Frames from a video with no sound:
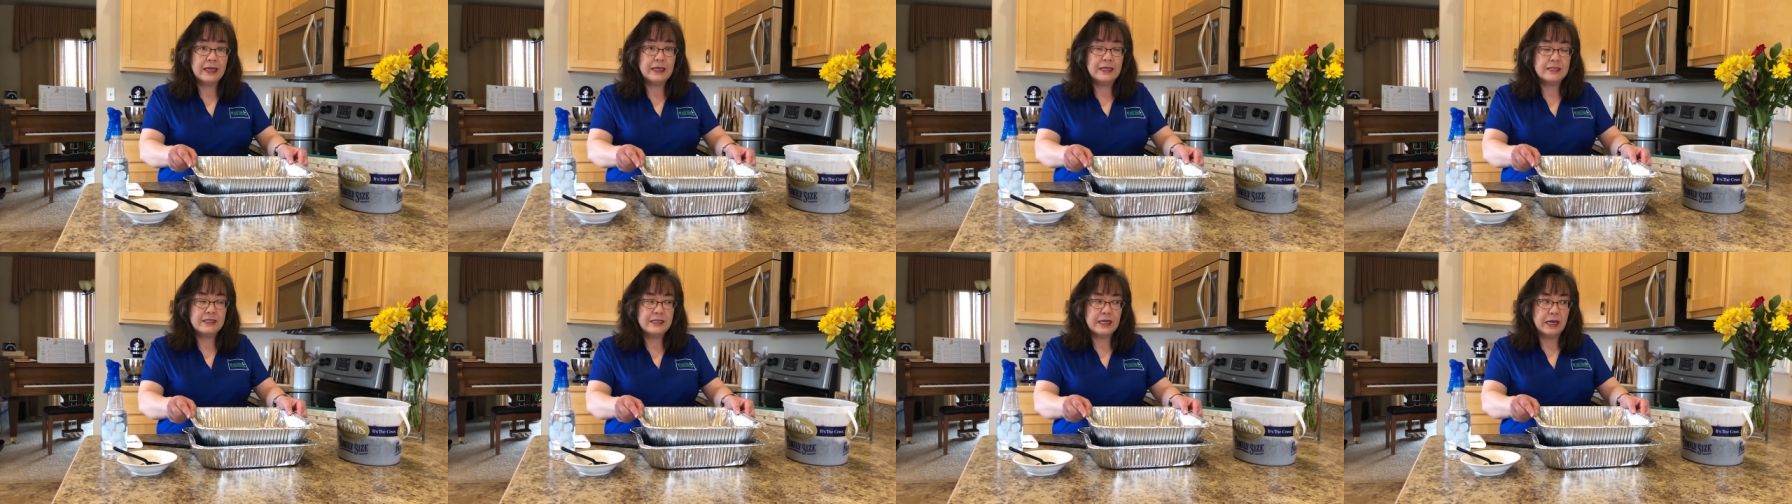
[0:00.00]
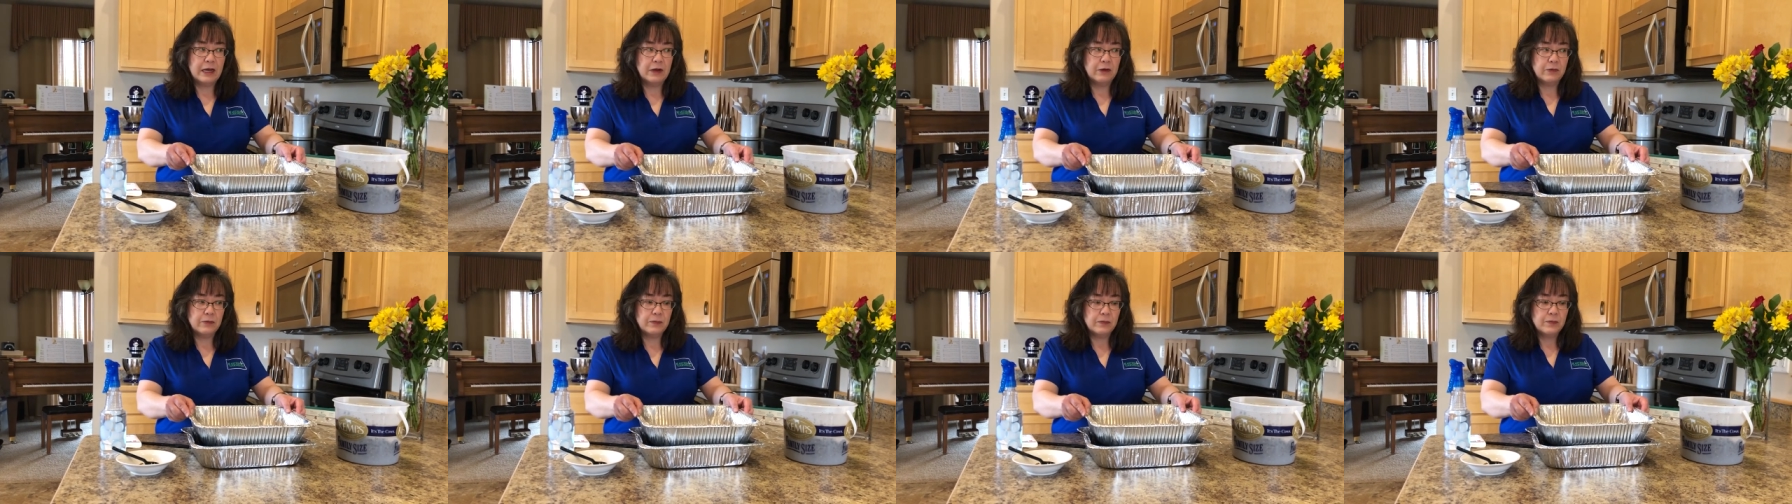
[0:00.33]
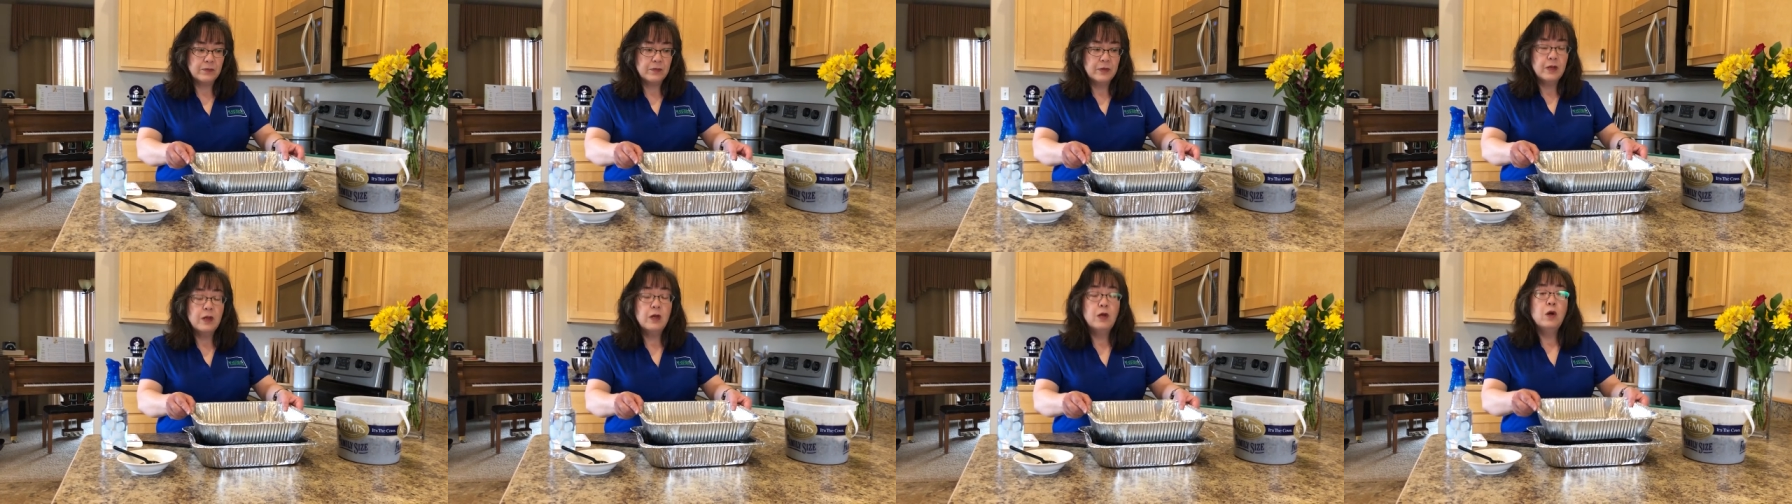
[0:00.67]
it down.
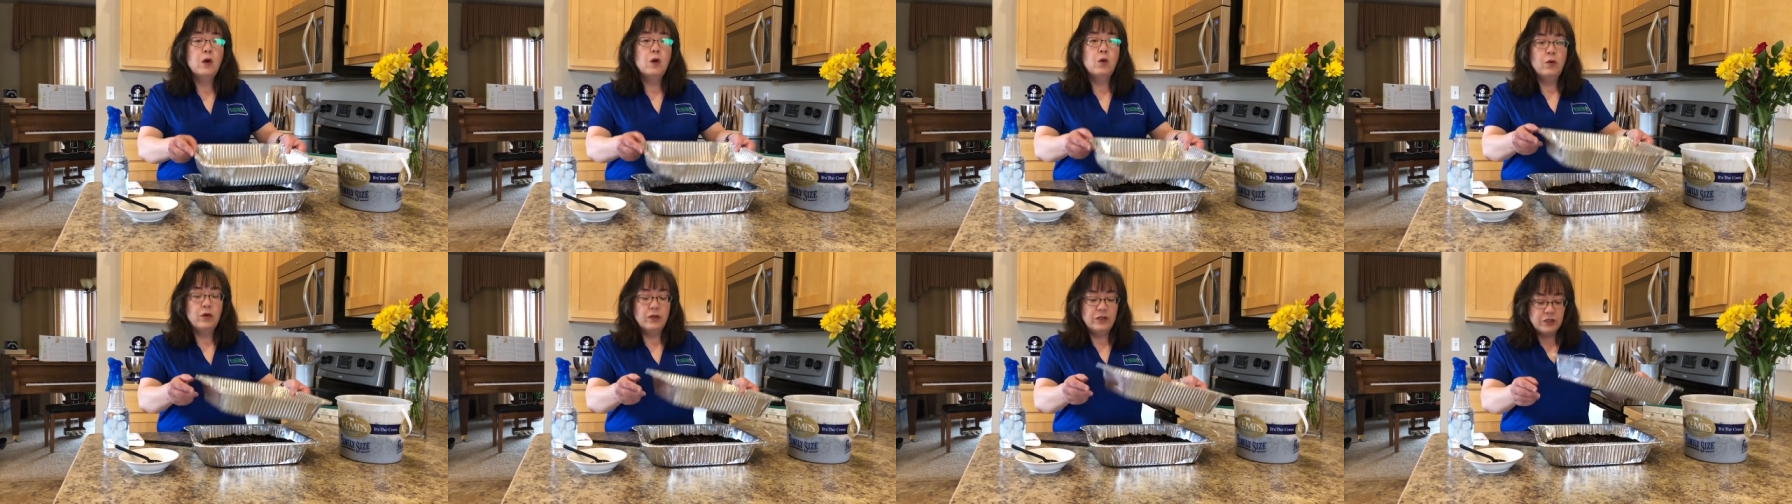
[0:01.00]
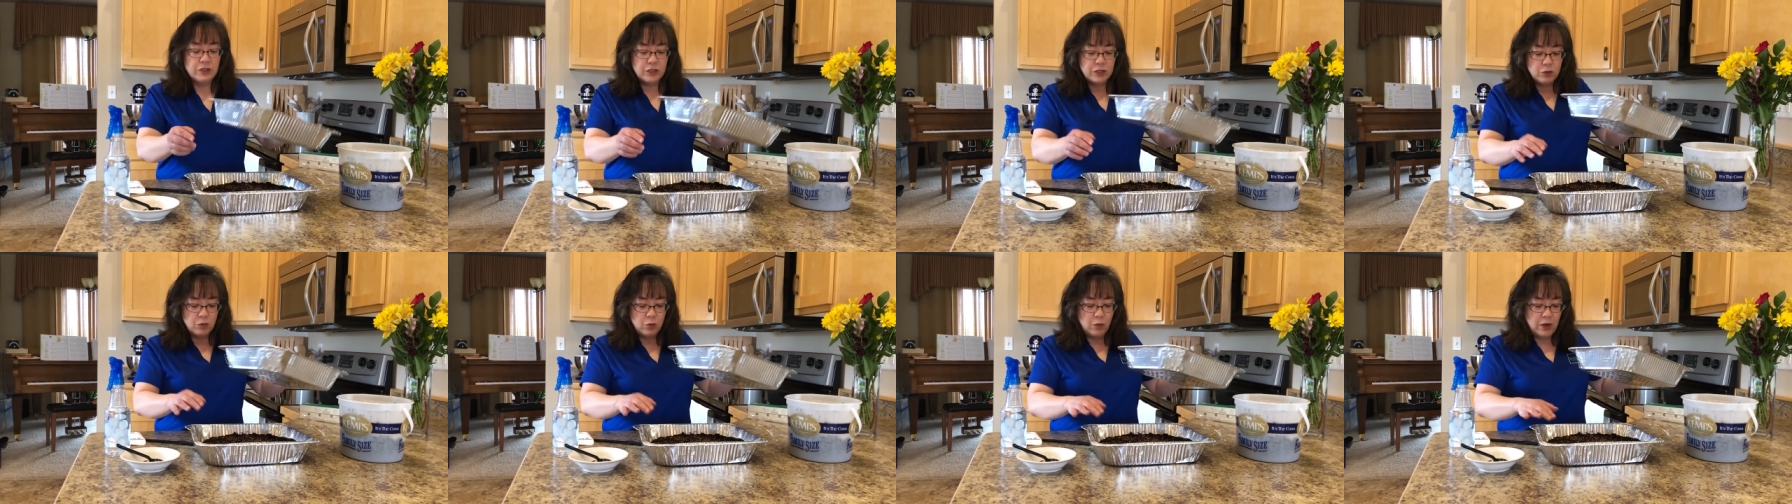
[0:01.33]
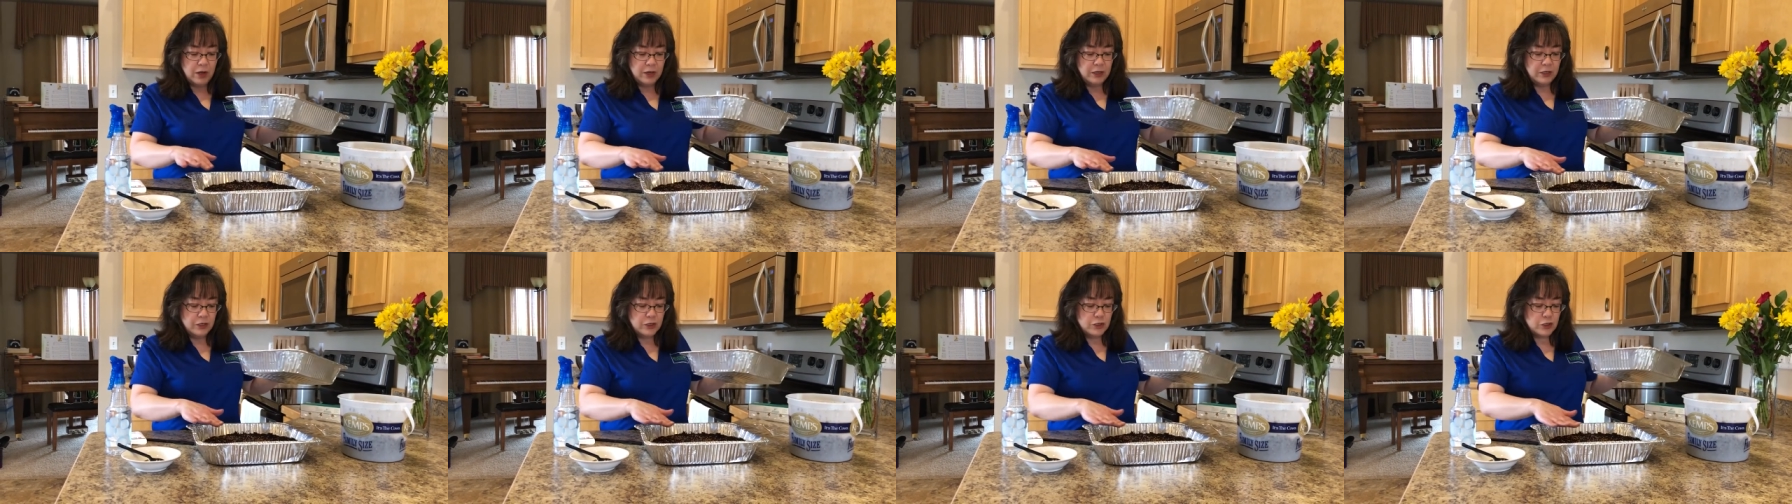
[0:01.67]
We just
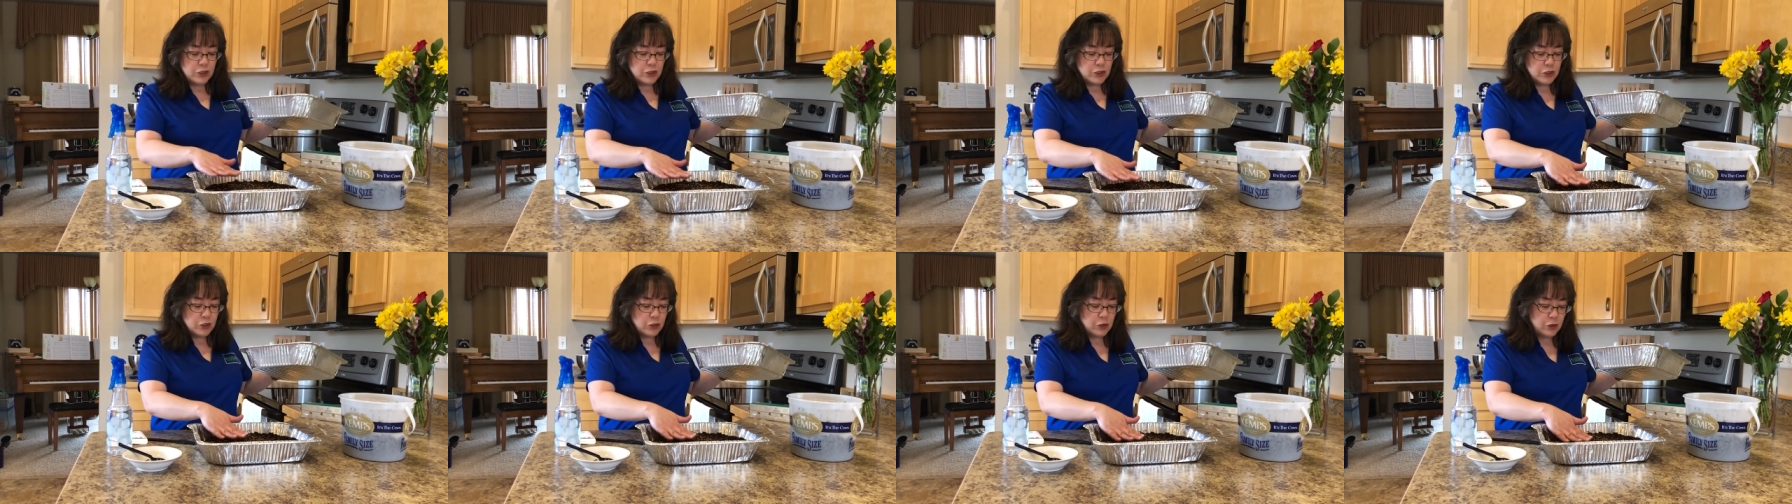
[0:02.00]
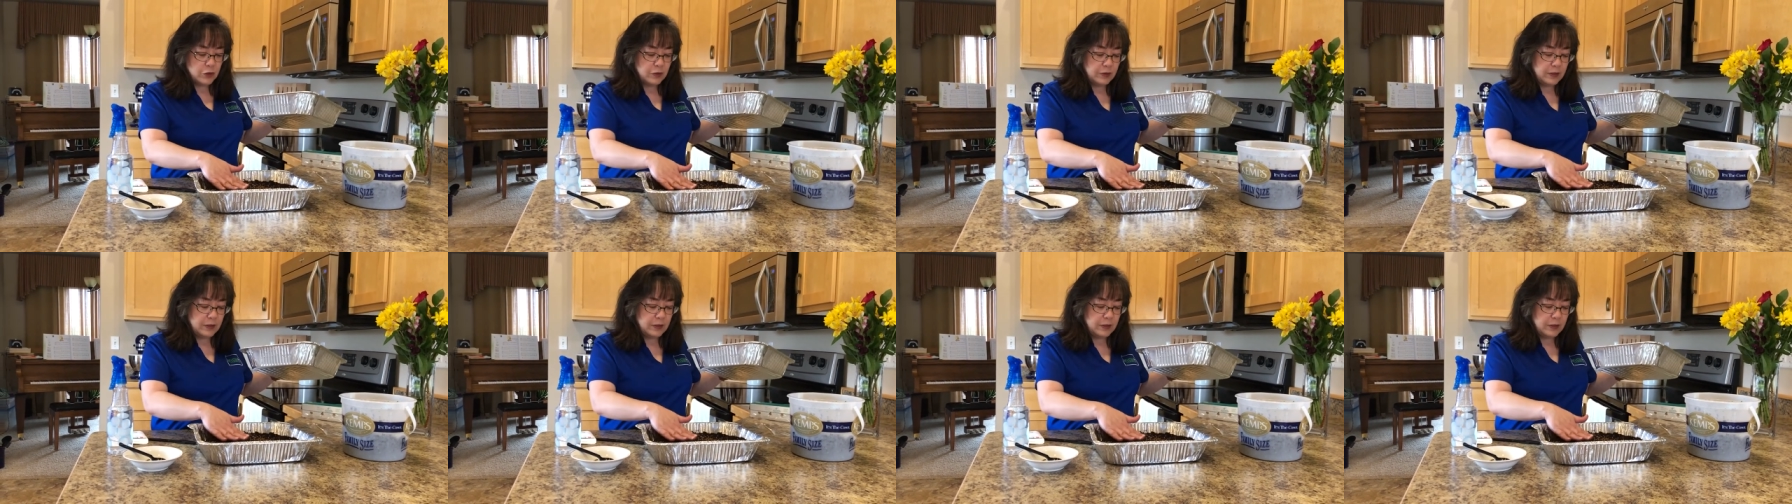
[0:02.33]
wanna ensure